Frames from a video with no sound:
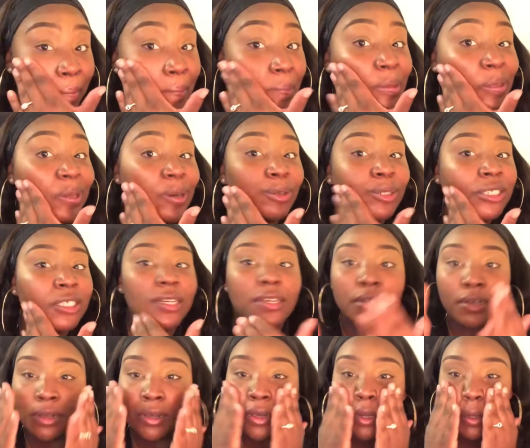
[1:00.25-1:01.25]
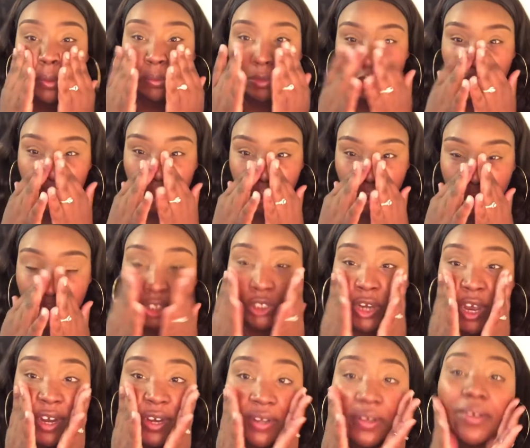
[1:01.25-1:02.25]
lotion, but you want to
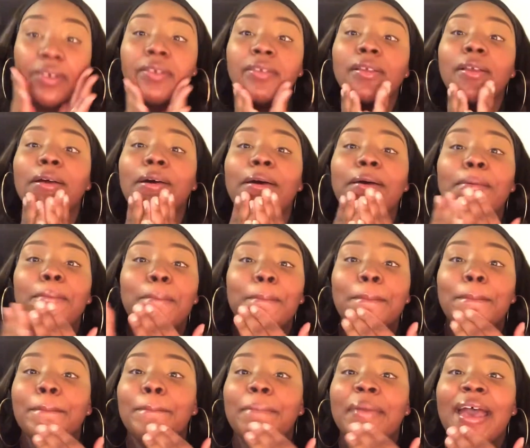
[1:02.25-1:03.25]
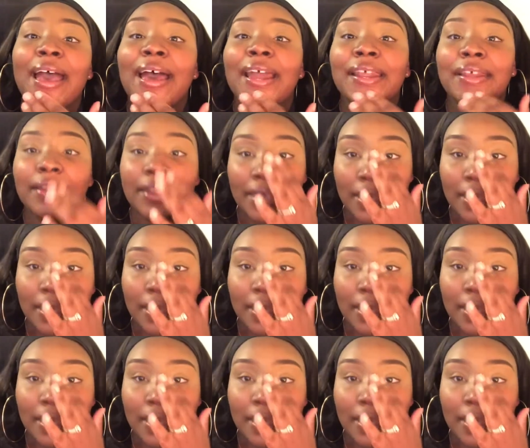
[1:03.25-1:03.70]
try to pat it